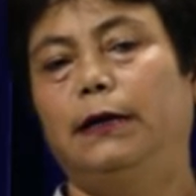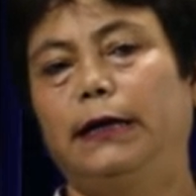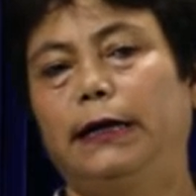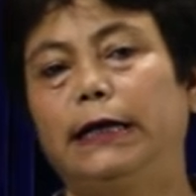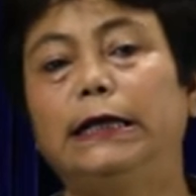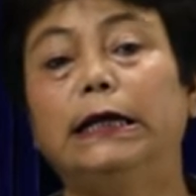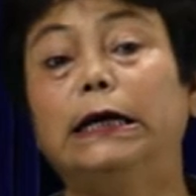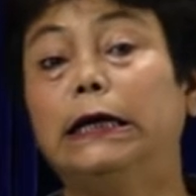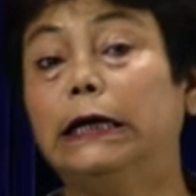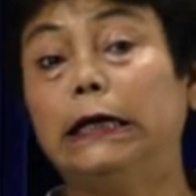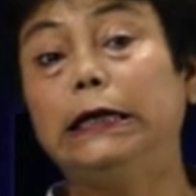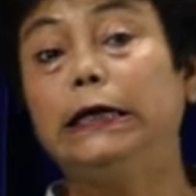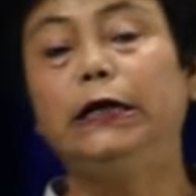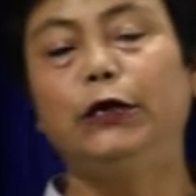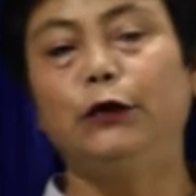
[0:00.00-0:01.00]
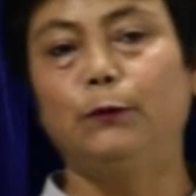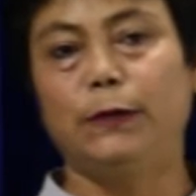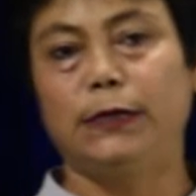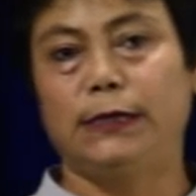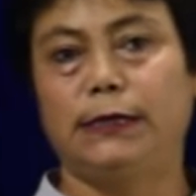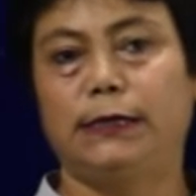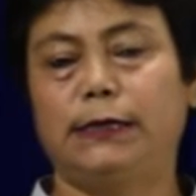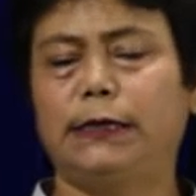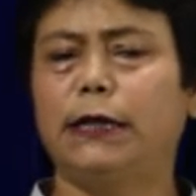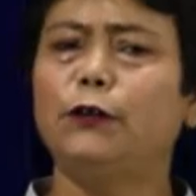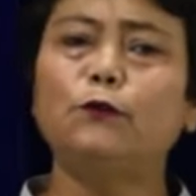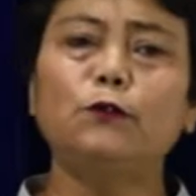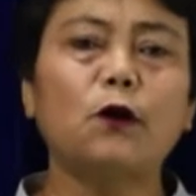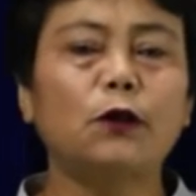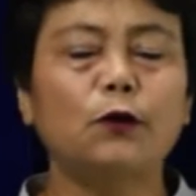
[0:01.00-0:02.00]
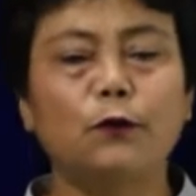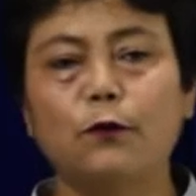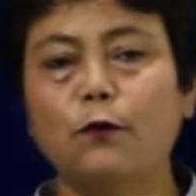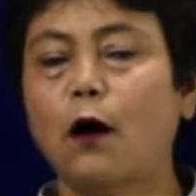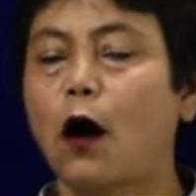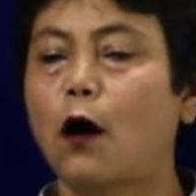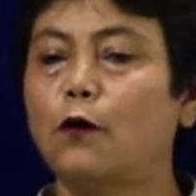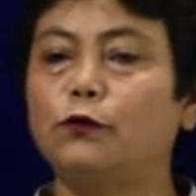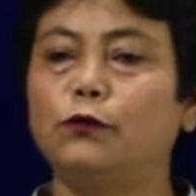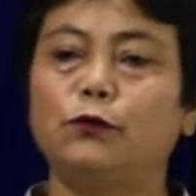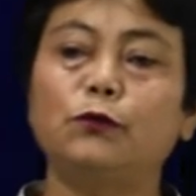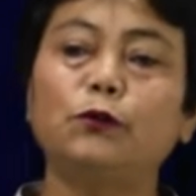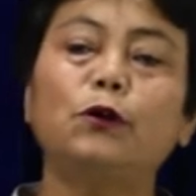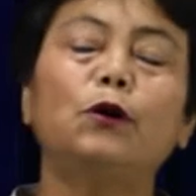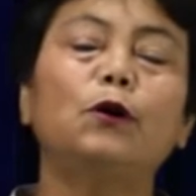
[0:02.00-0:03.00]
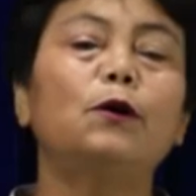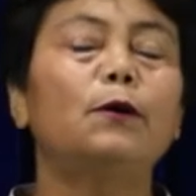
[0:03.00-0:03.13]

in the early humans. They do not know how to